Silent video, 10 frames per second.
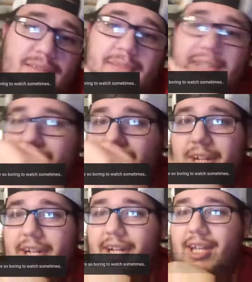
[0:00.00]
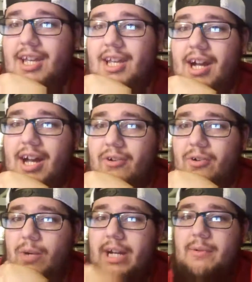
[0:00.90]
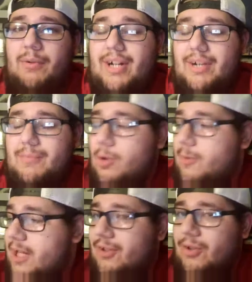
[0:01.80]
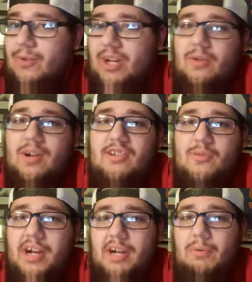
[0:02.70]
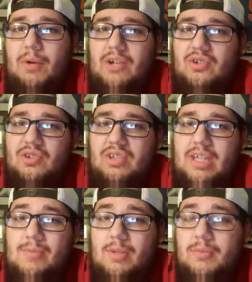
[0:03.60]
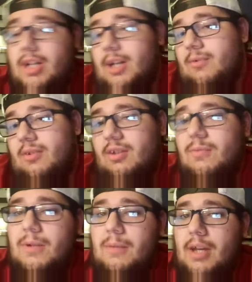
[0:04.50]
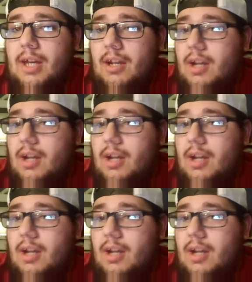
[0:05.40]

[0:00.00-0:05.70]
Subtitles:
That's right. I don't know why we watch Boomer. That is a great question. Why do we watch this team sometimes? It's pretty bad.